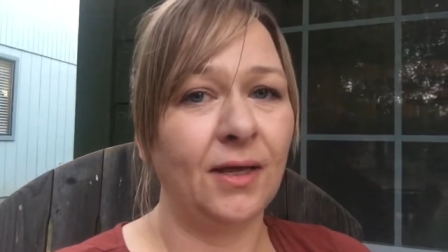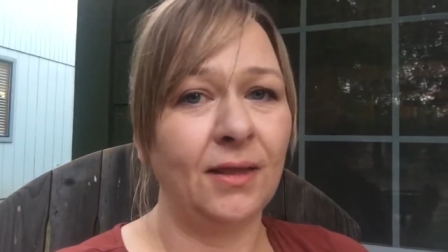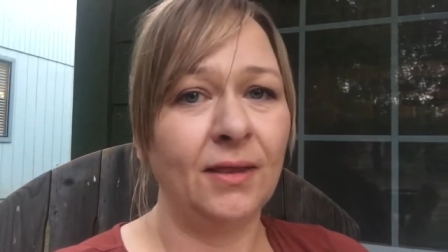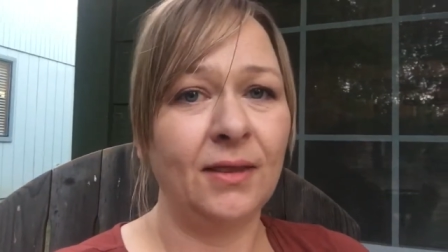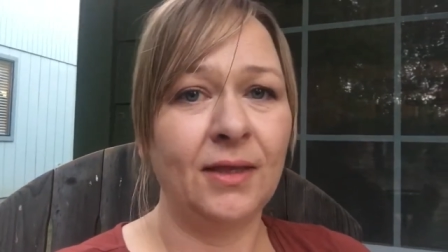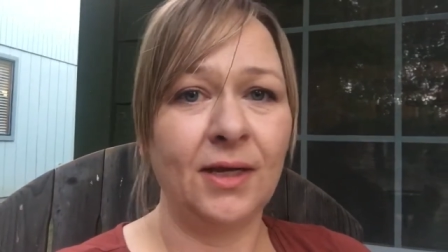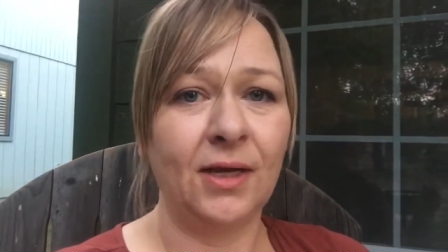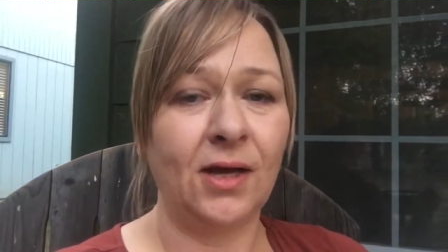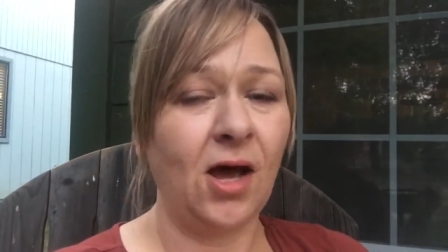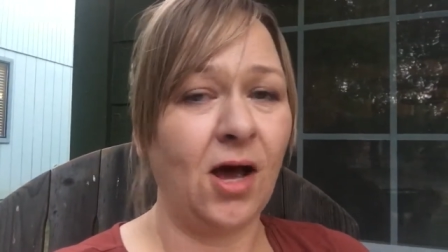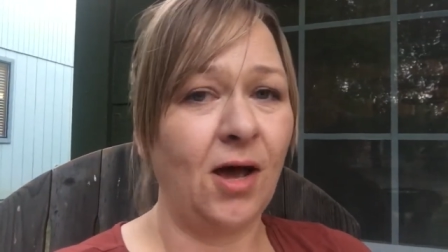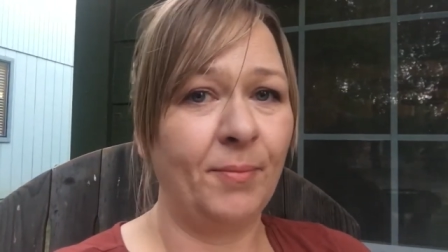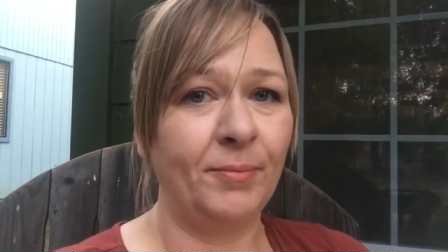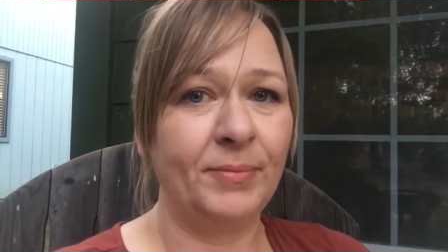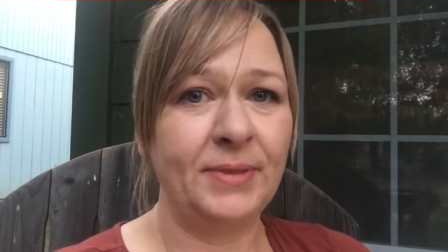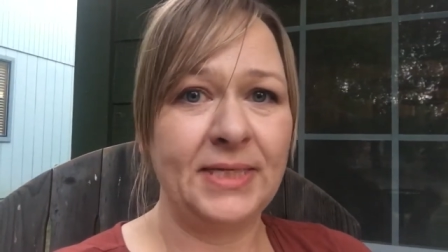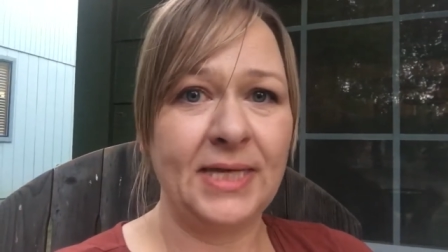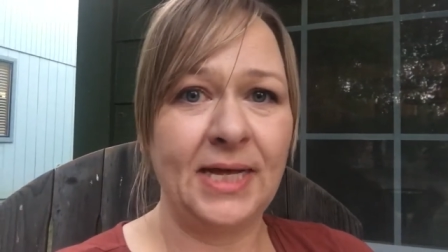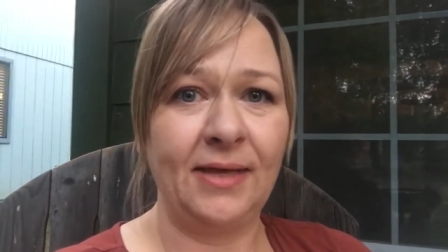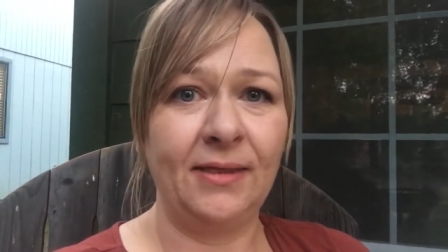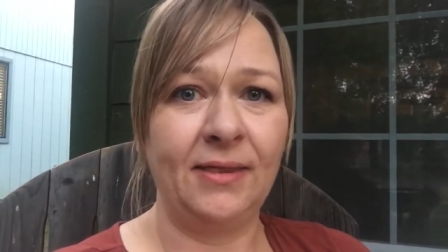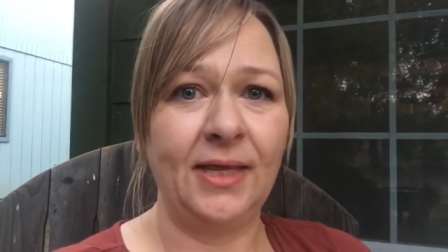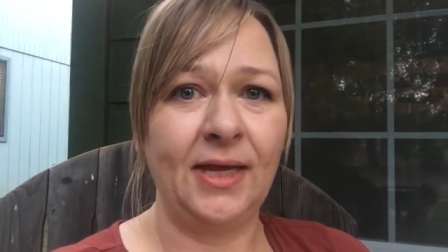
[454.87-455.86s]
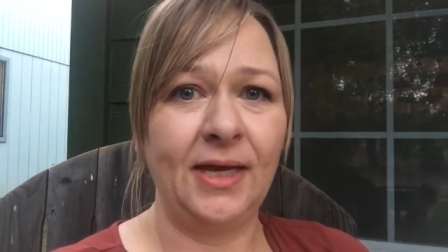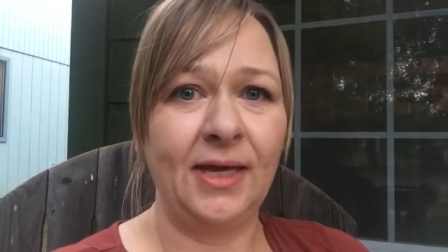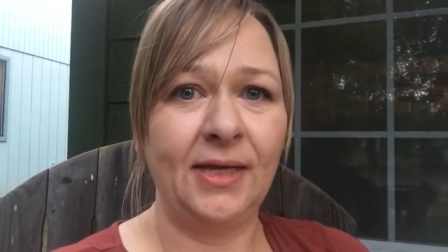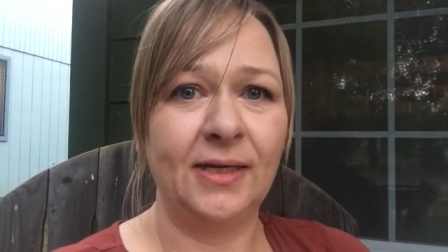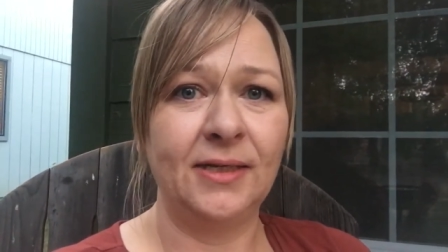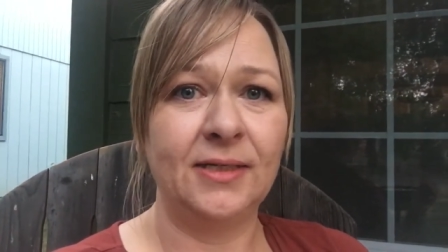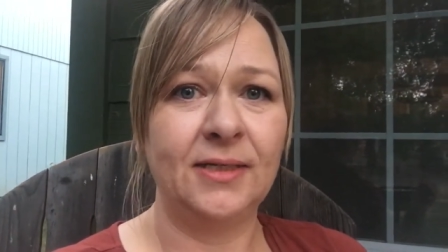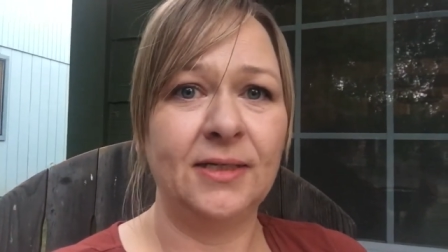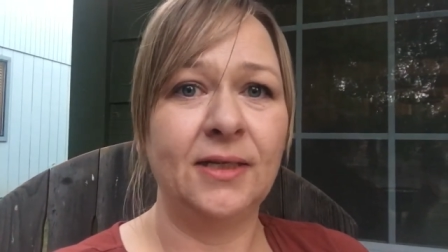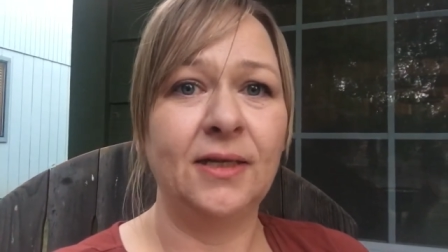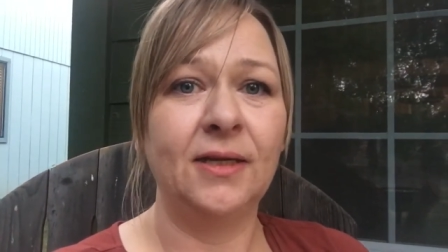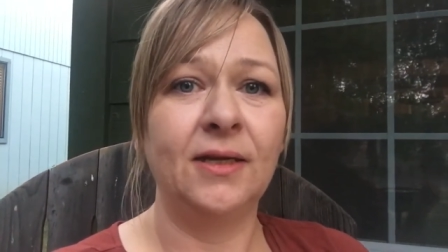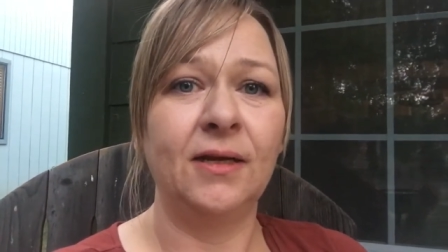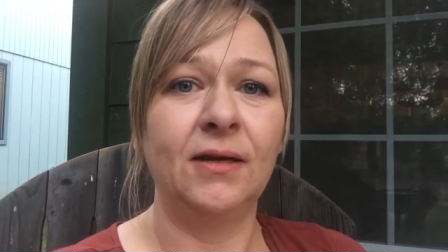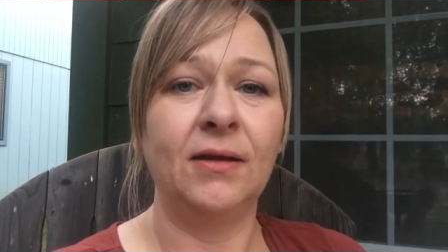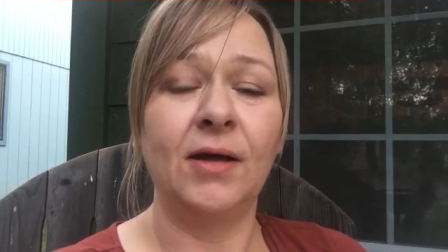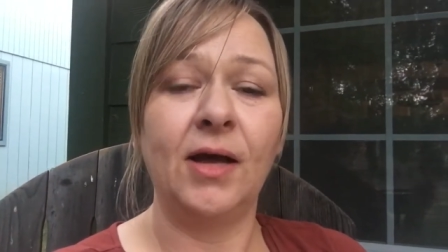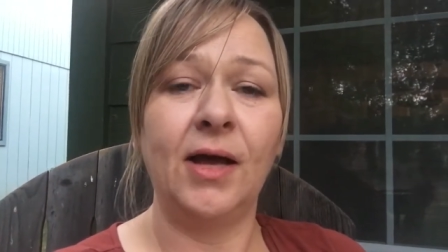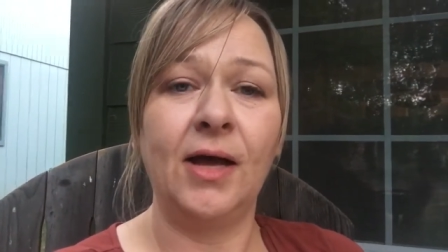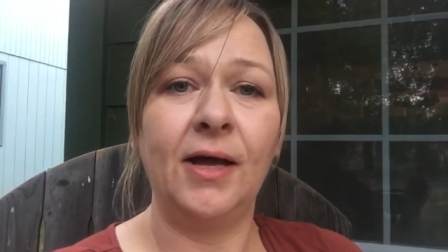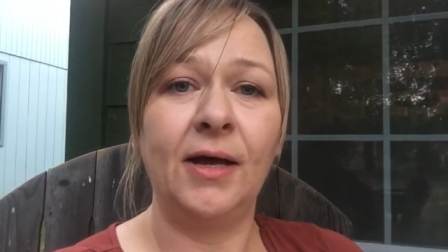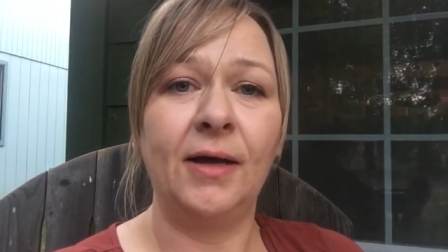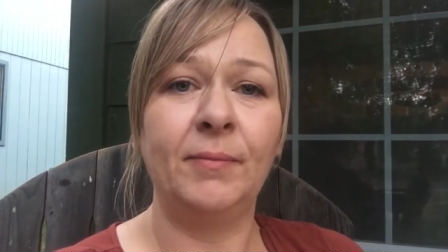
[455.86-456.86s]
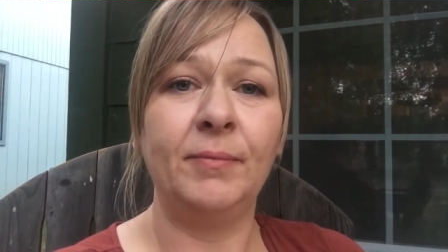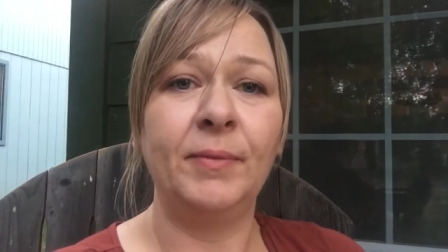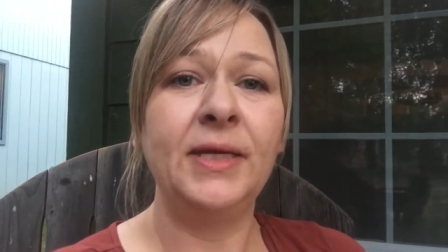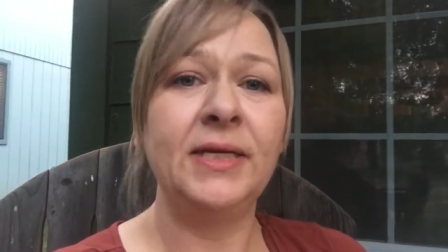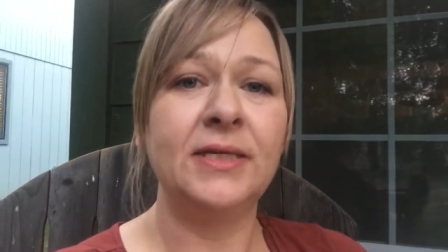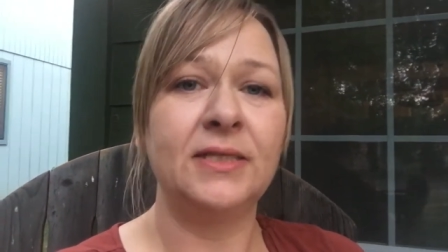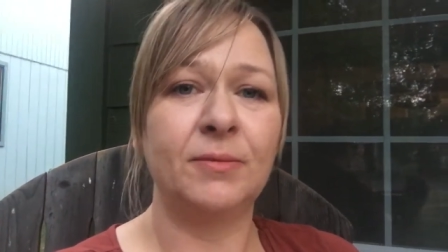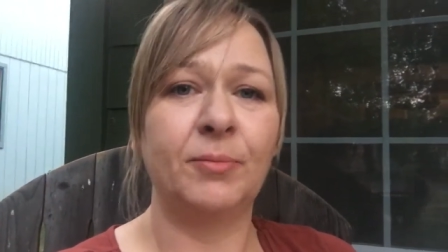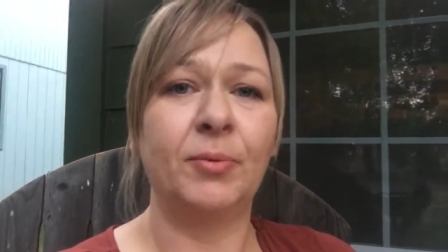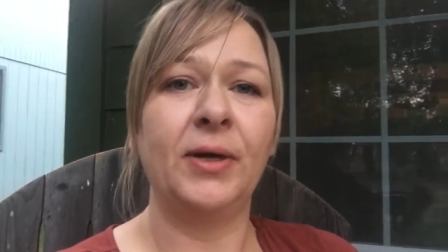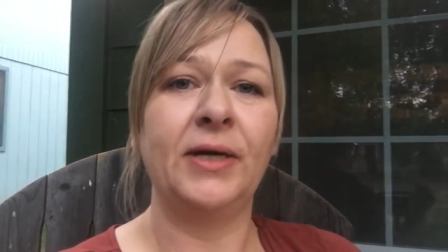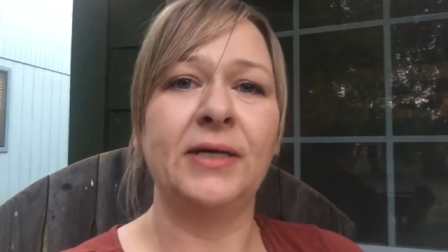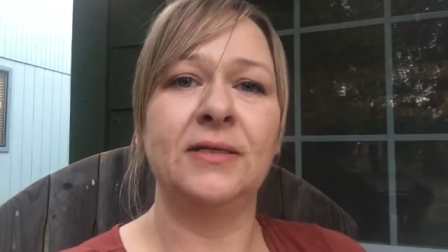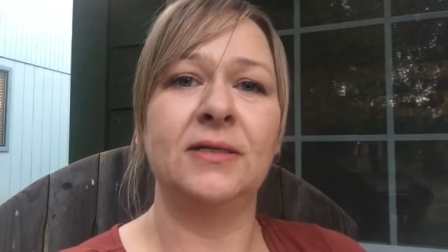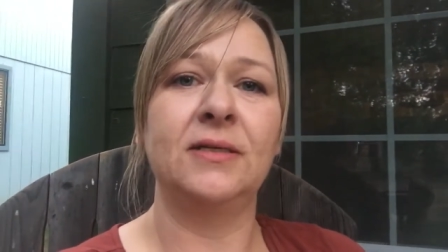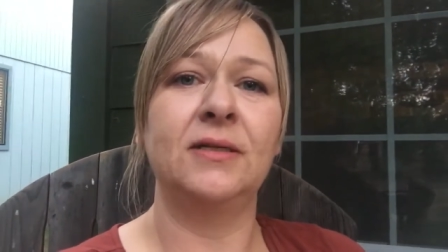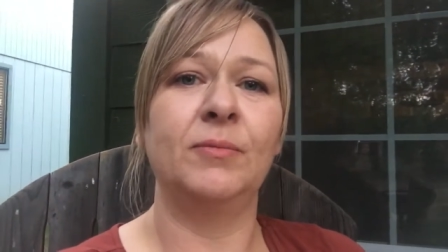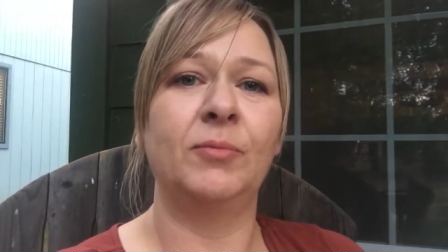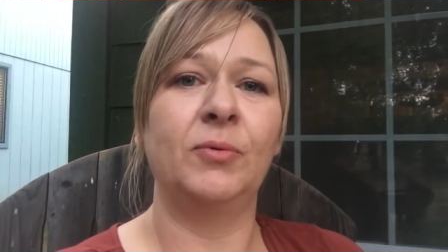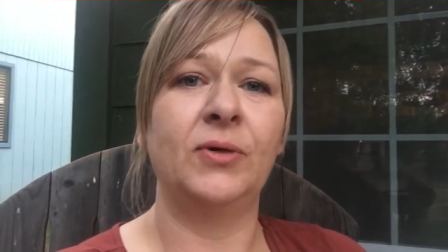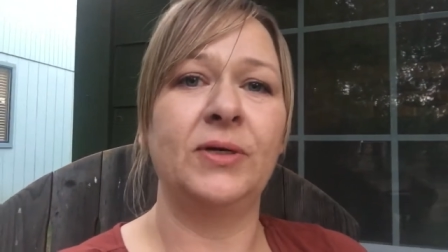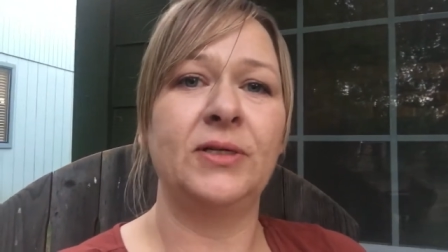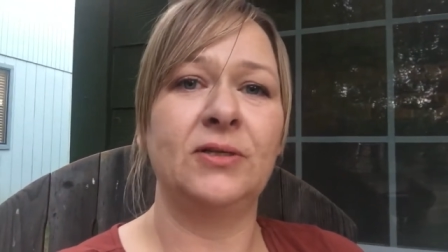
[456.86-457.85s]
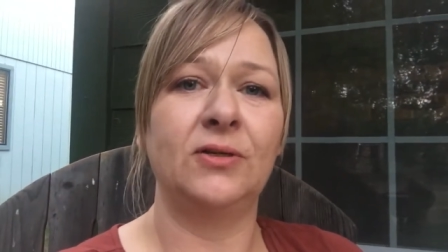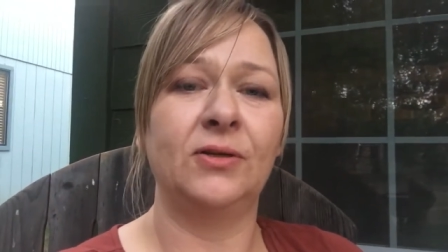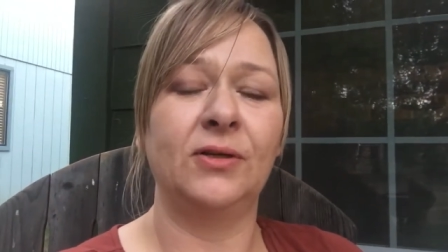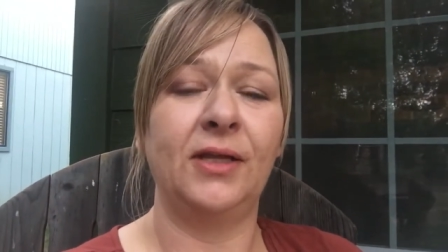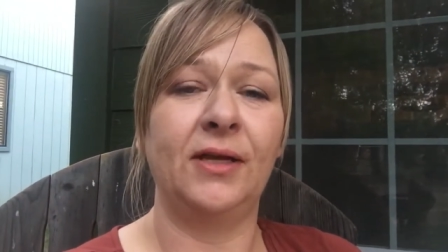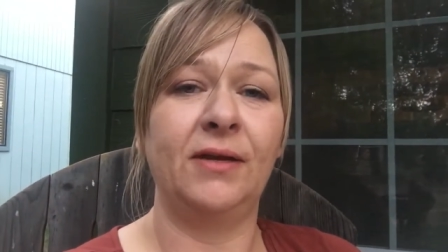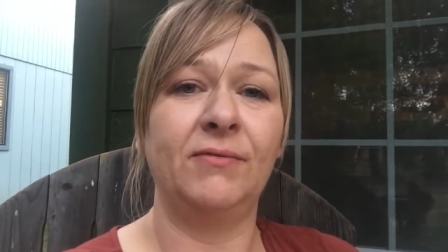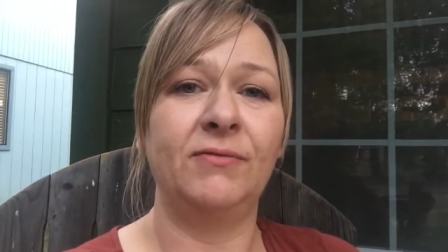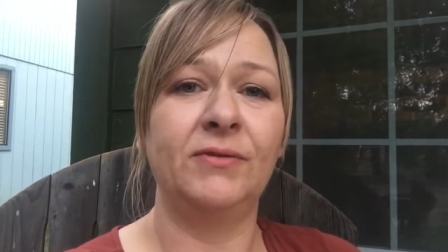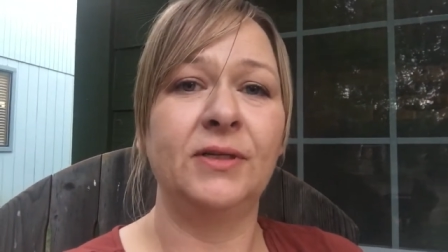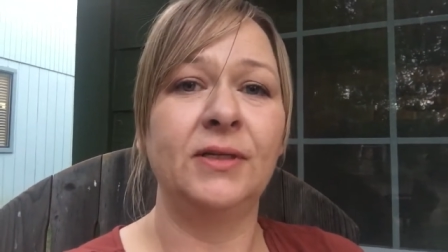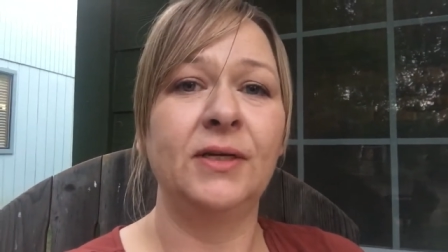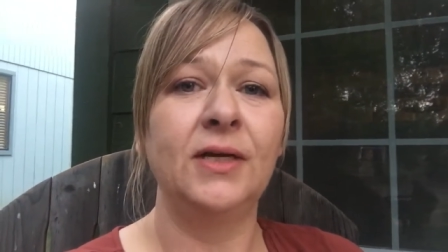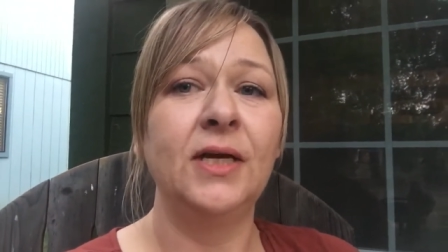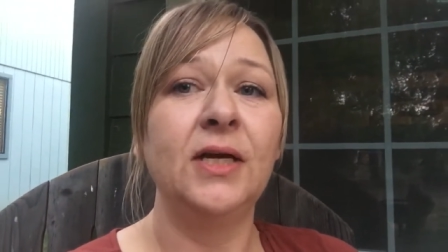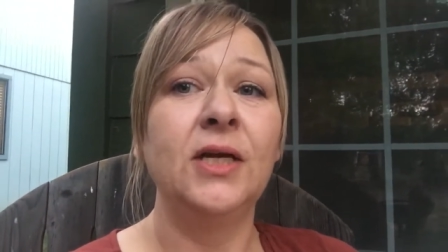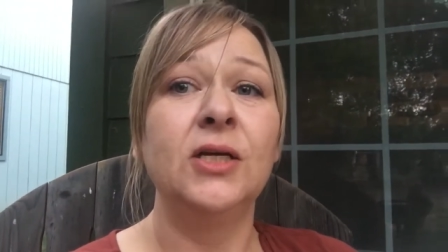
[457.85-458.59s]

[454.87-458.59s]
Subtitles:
The cop said that he's surprised that the boys are lived.